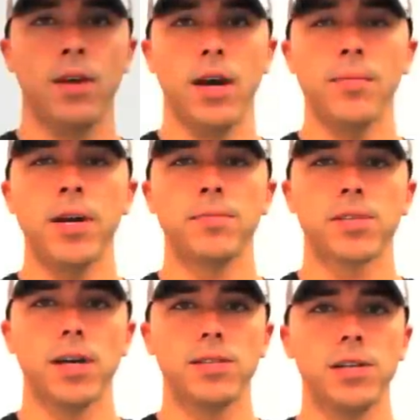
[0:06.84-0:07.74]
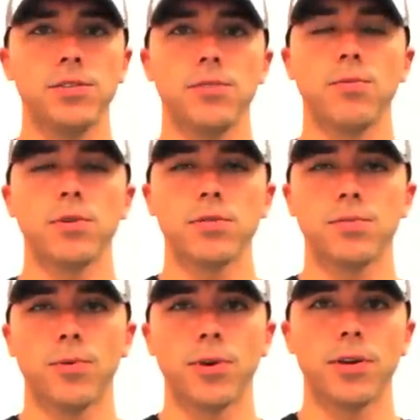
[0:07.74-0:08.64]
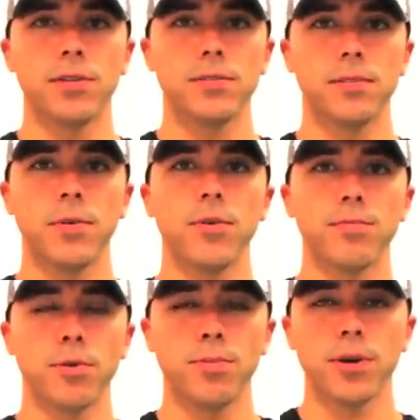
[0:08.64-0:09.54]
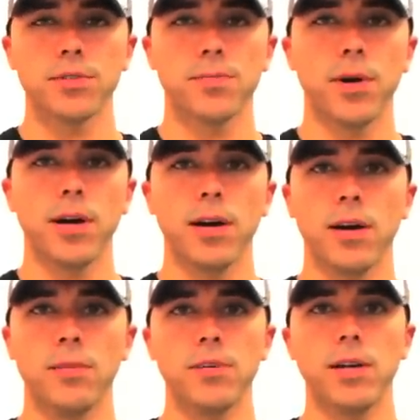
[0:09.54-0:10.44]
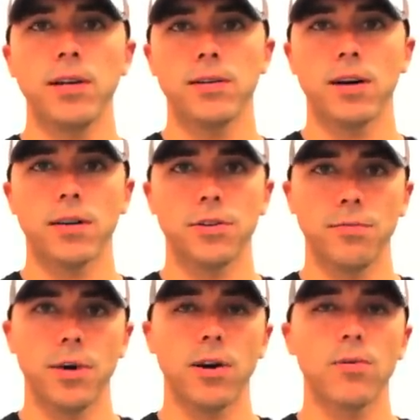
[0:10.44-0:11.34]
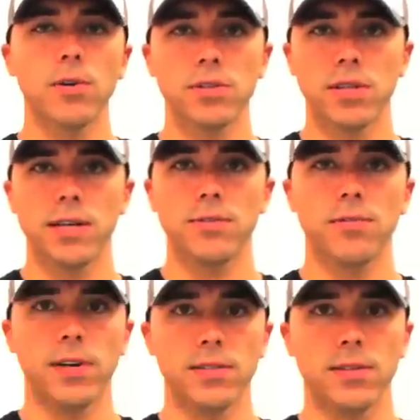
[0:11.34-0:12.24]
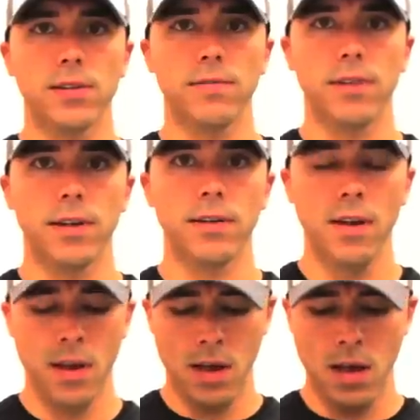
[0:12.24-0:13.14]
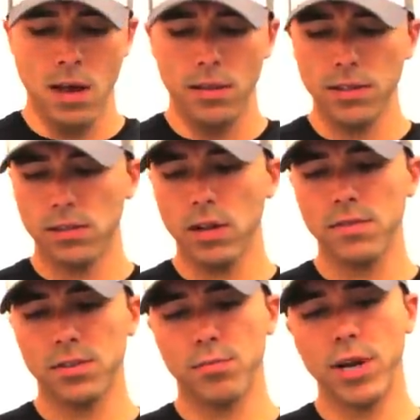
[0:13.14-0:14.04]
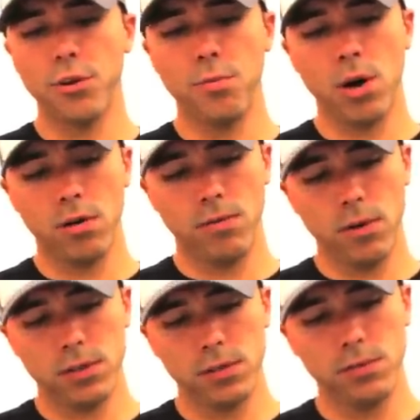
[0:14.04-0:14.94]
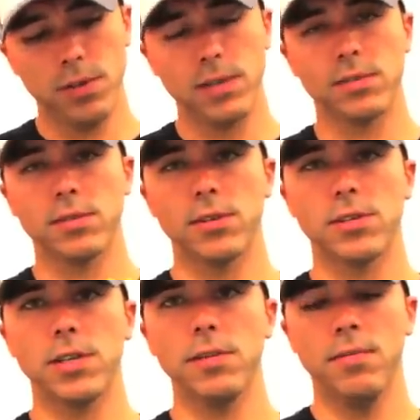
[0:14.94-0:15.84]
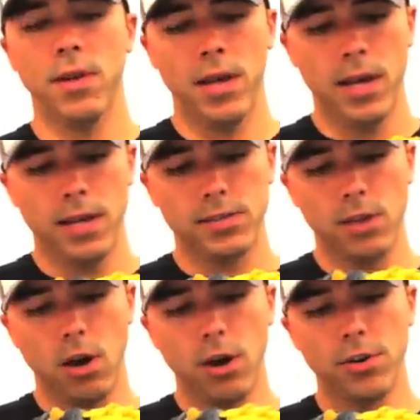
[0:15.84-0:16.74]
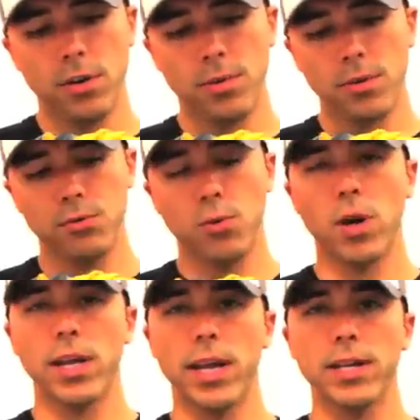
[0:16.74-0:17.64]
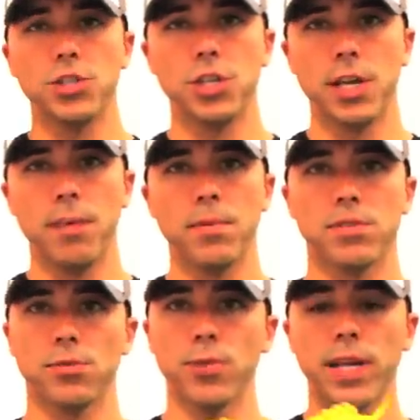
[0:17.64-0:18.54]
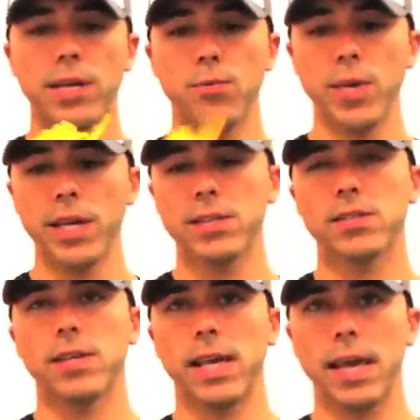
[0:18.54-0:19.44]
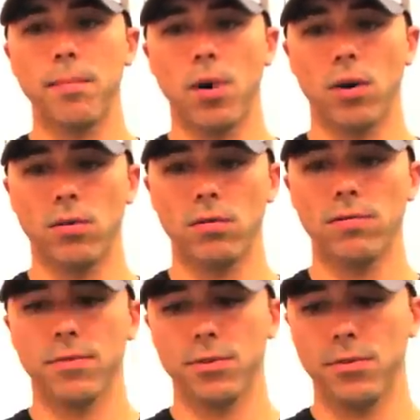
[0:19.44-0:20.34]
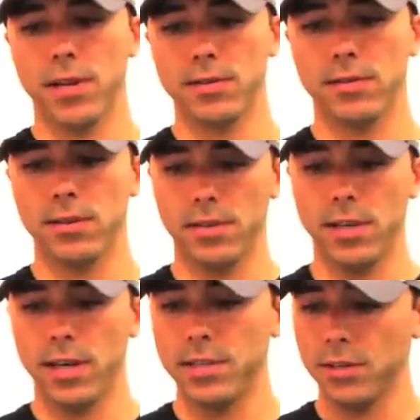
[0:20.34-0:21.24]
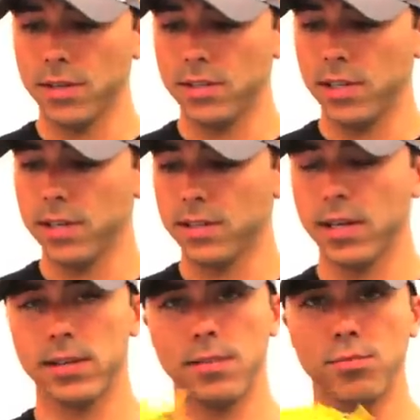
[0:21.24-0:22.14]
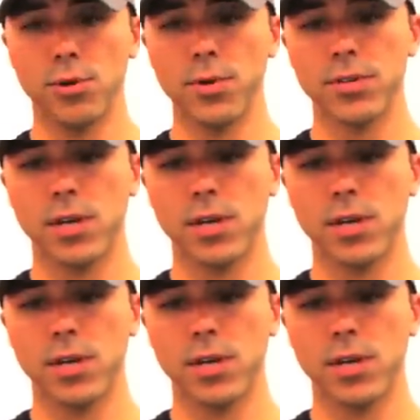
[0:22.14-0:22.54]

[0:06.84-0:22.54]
Hi, my name is Scott Sanchez with Wilson Sporting Goods. I'm here with ProPlayerSupply.com today to talk to you about our Wilson A2000 glove line. This glove is a brand new model for us in 2013. It's the RW23 GM. It's the Rickie Weeks game model for 2013. As you can see, it's got the Brewers